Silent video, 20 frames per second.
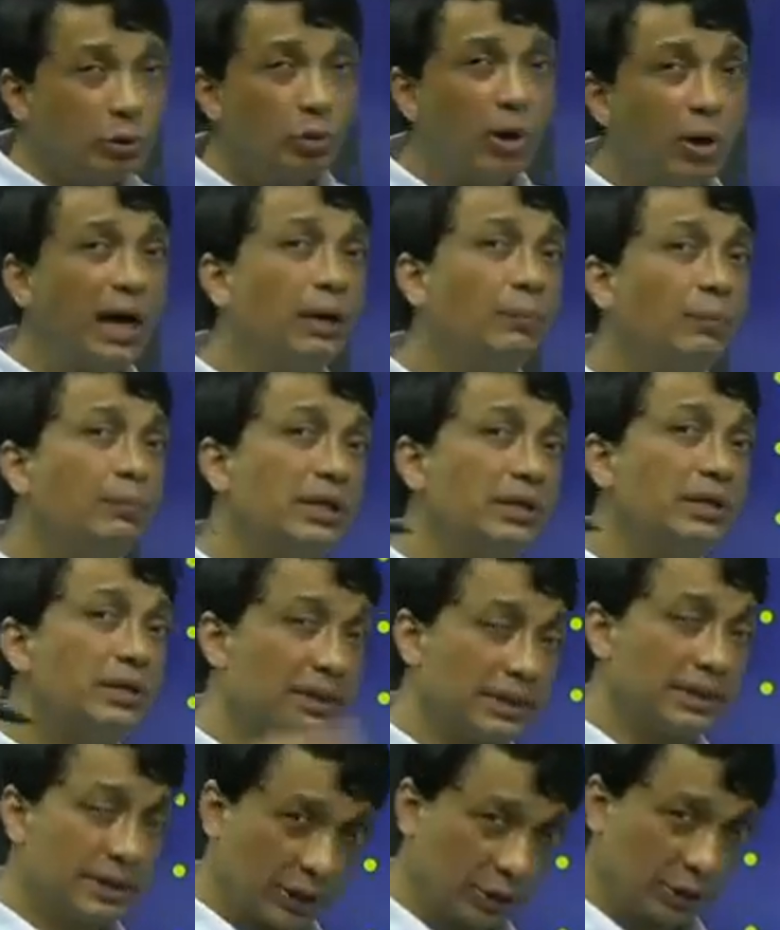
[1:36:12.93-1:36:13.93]
we do a LPS
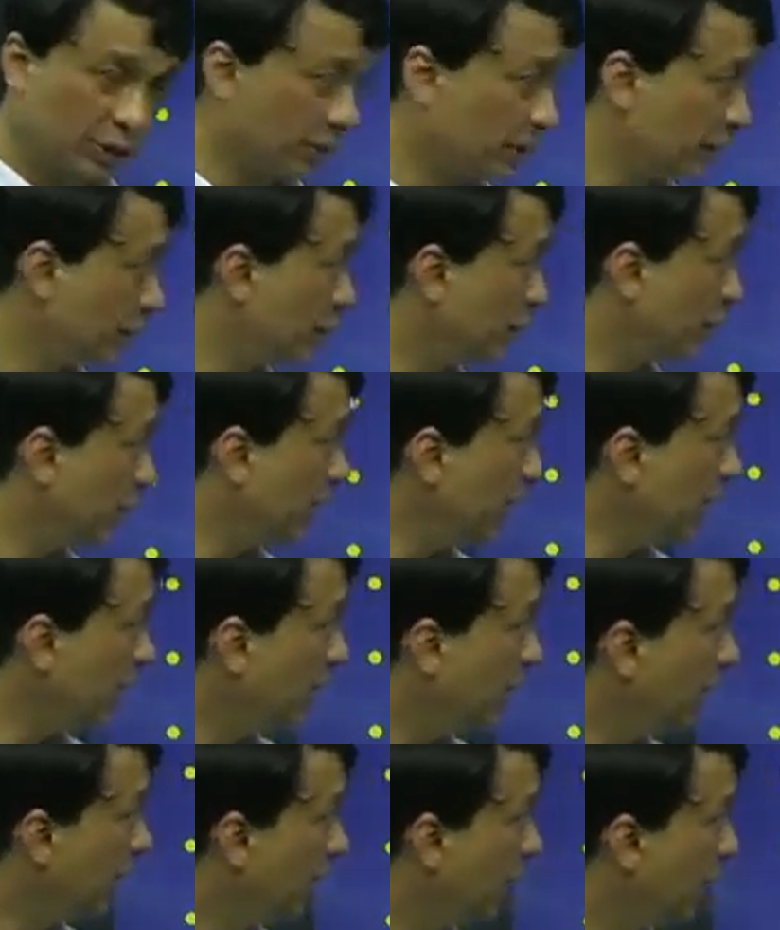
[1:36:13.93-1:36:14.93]
dissection, okay?
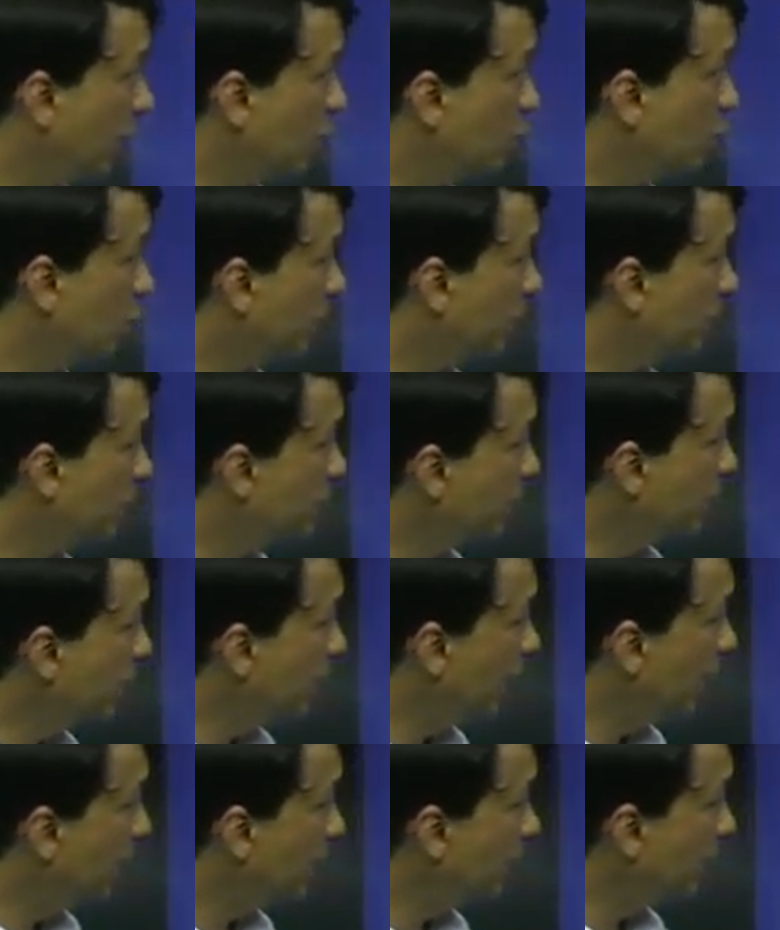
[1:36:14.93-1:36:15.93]
So you can
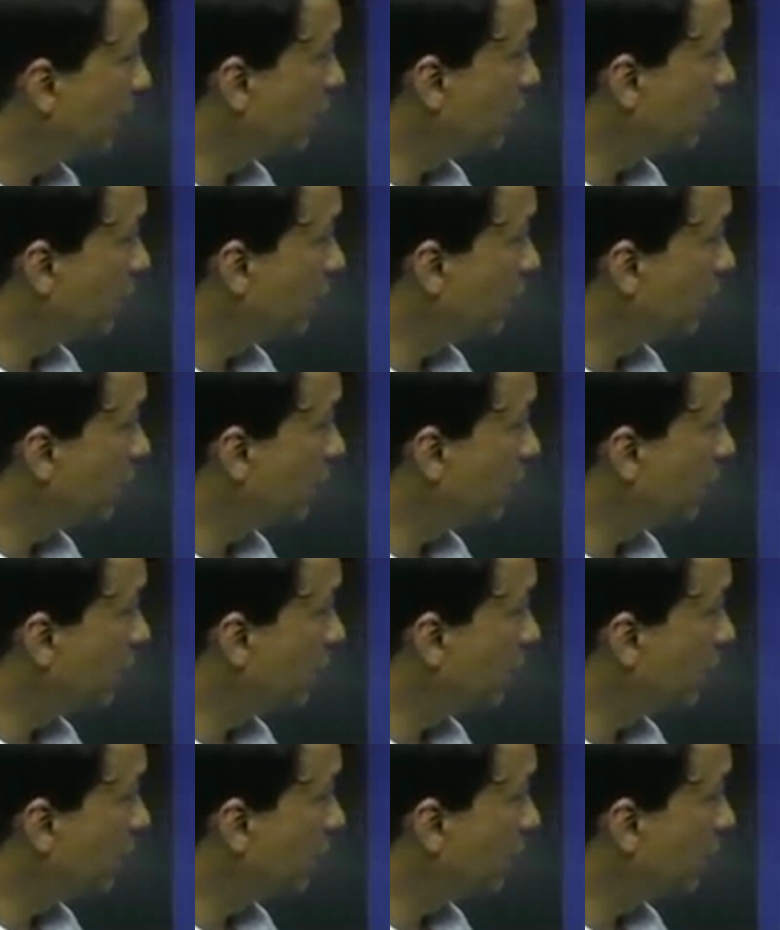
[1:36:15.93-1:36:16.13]
see here,